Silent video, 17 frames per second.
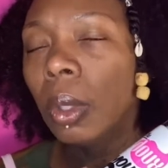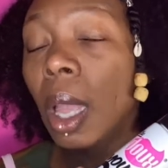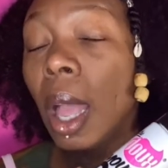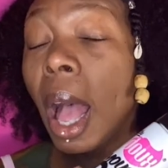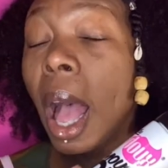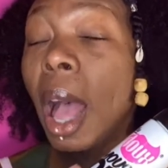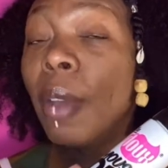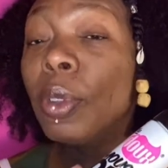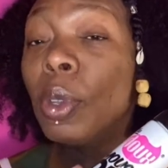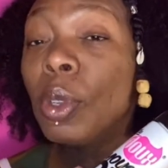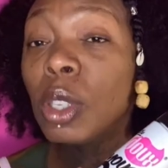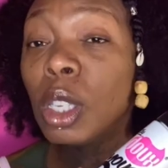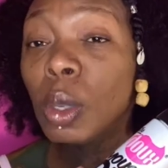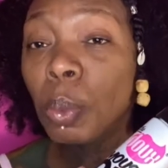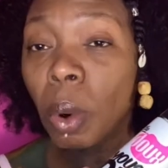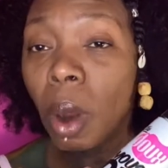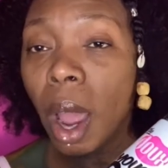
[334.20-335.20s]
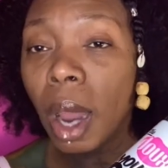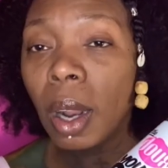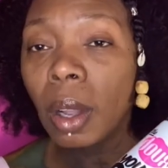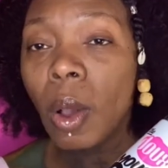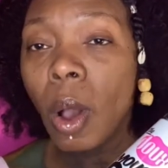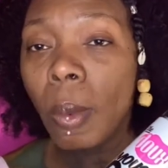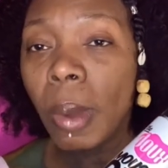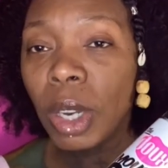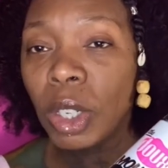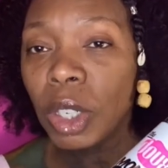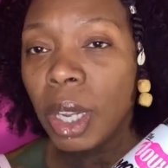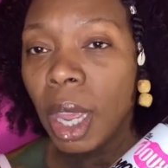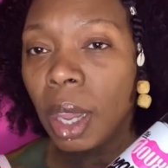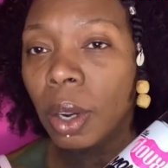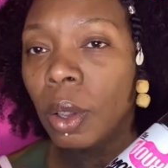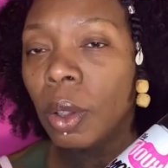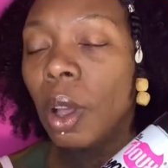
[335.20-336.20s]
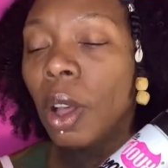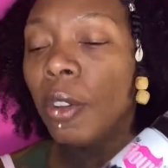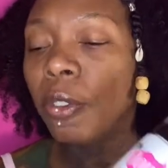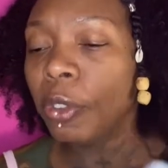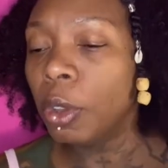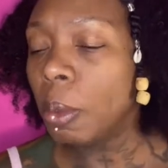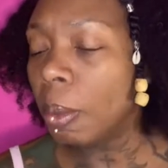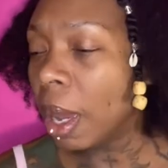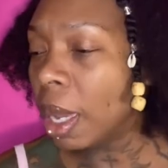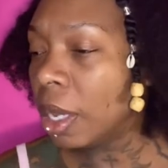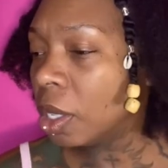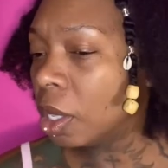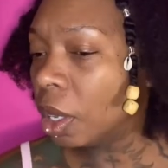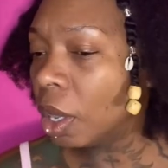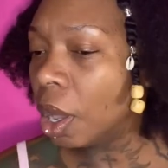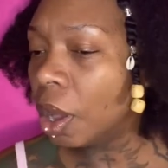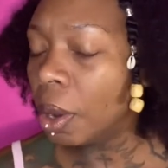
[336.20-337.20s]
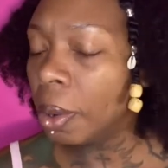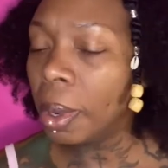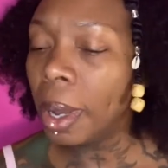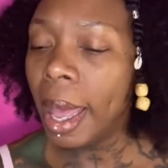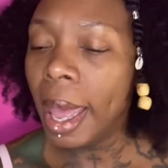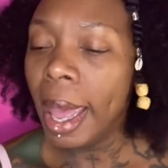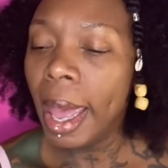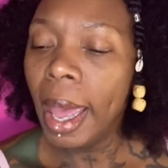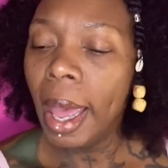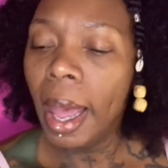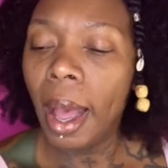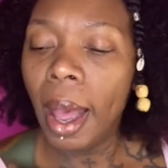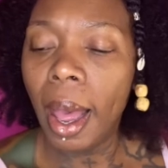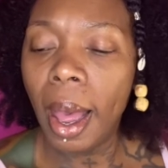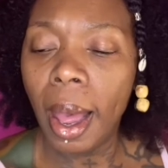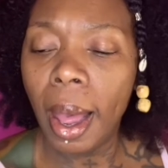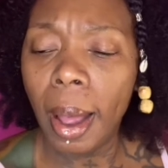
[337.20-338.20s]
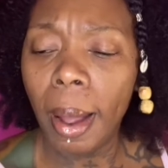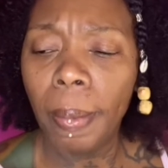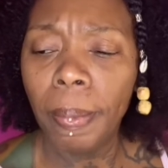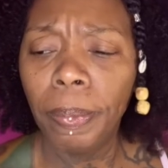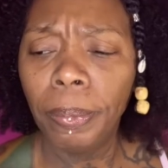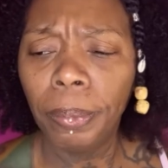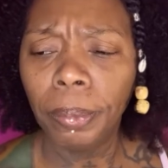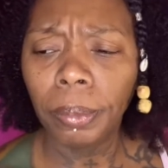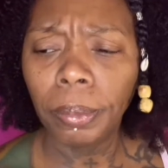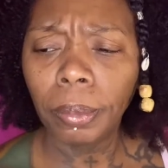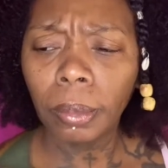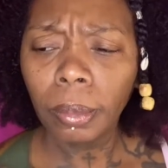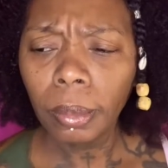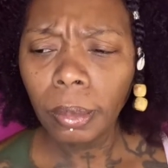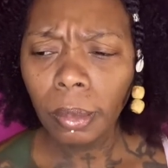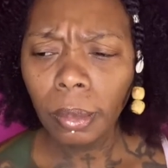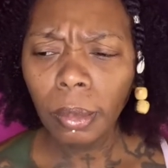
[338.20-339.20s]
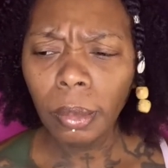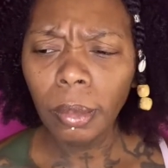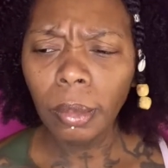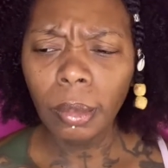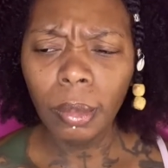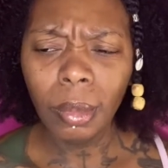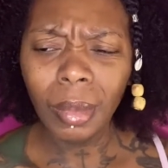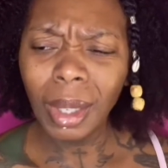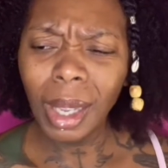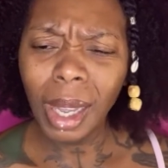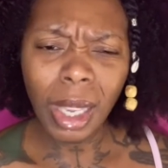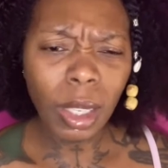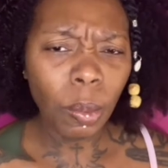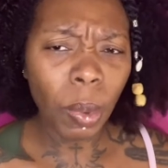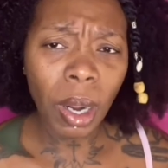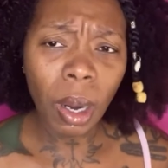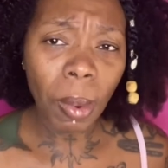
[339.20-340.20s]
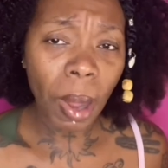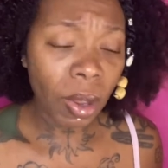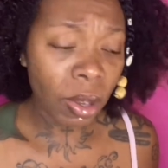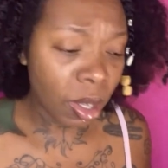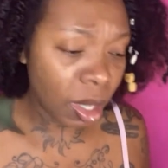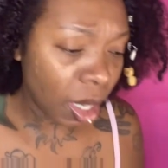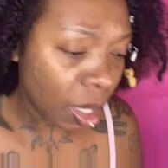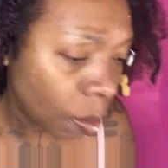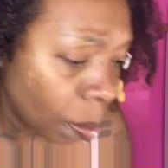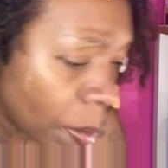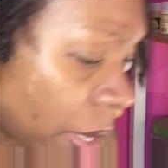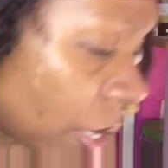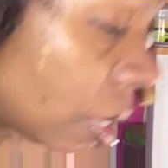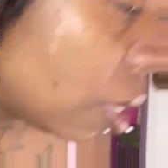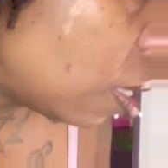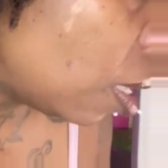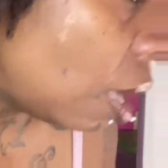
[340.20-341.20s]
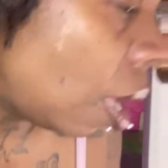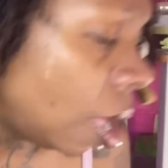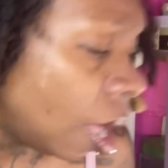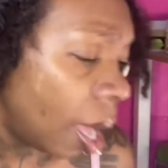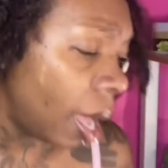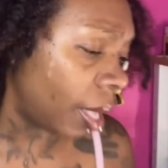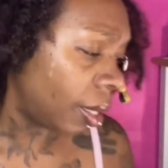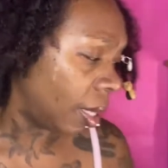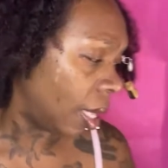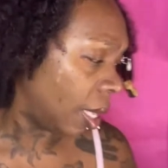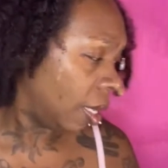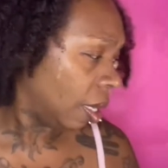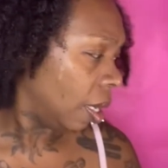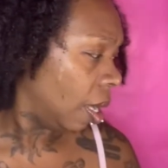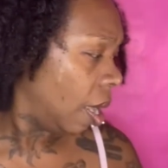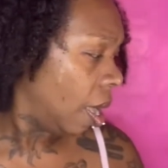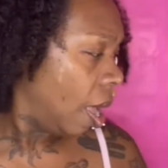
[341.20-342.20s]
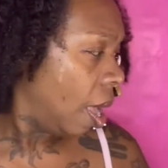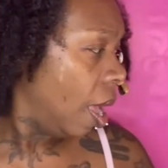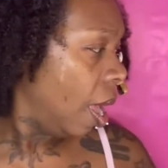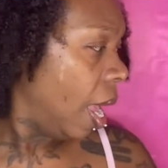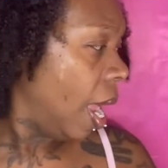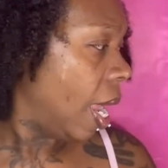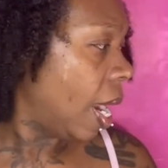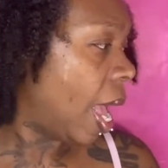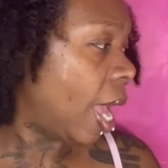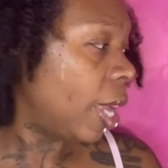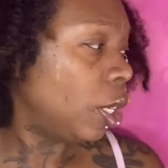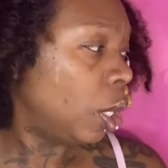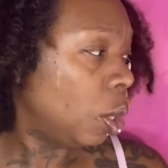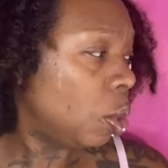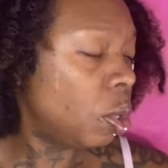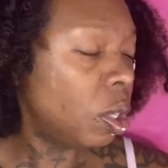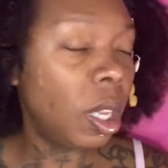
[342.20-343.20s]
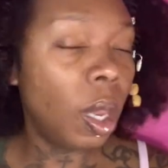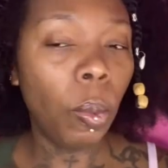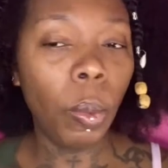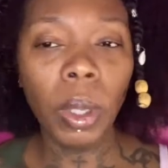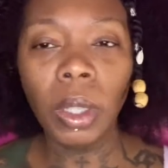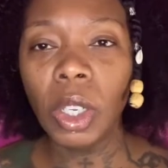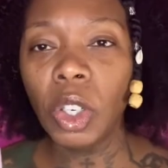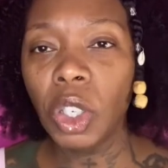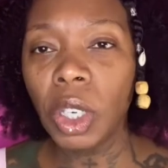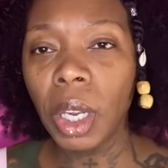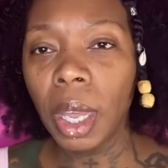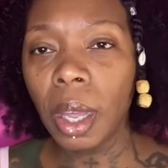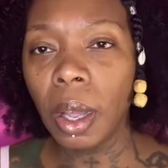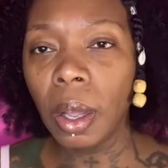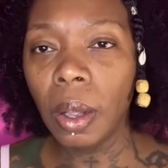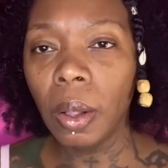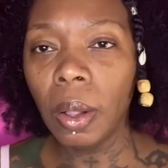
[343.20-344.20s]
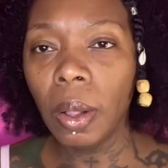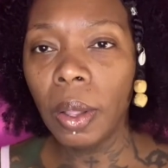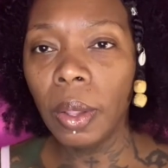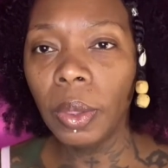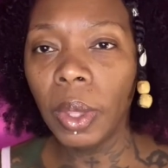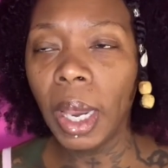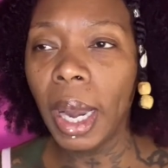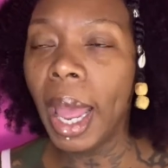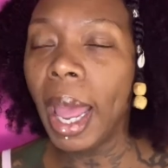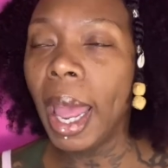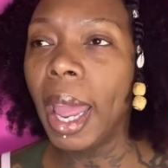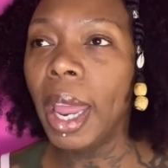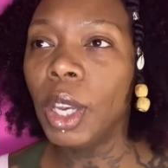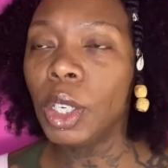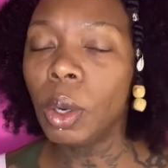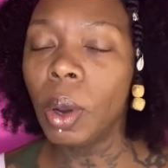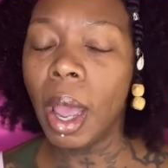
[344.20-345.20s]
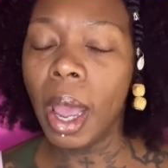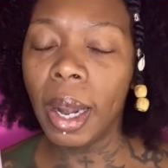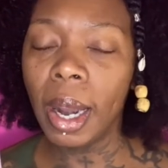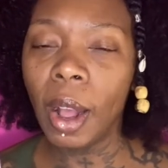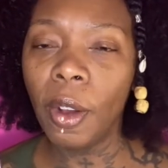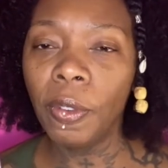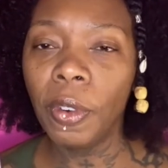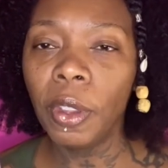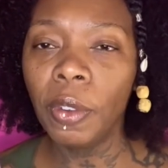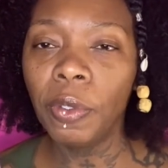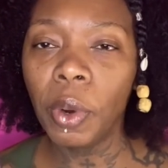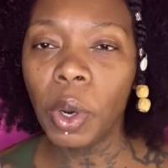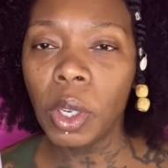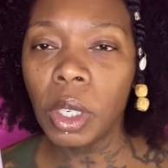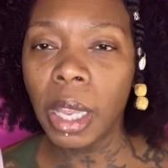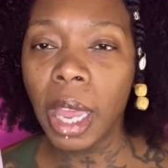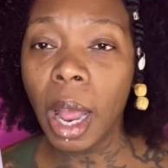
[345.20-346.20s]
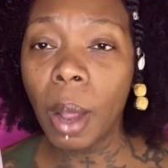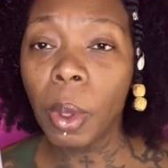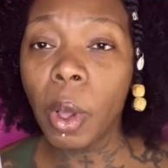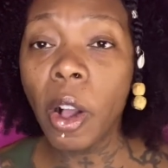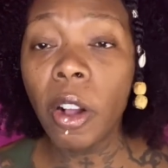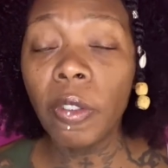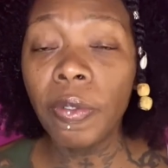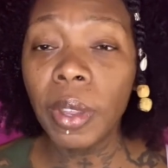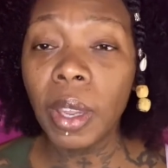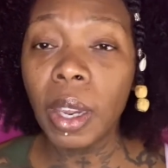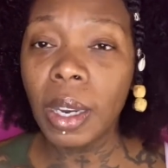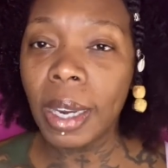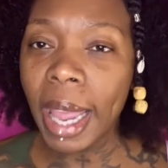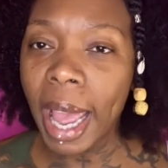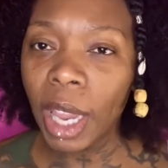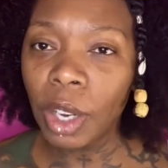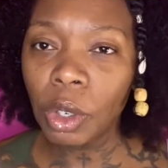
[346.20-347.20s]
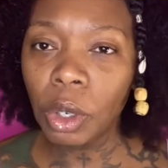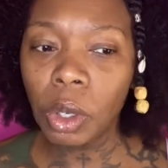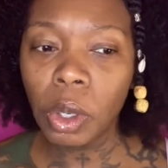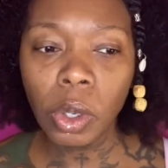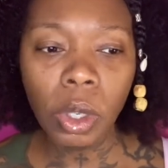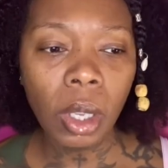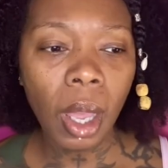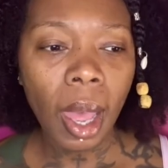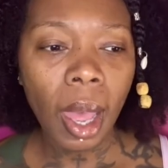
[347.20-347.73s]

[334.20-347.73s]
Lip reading: I have used this product on my channel a few months ago. Yeah, it's been about 6 months, I think. And I used it with a gel that I had tried out for the first time called Via Naturals.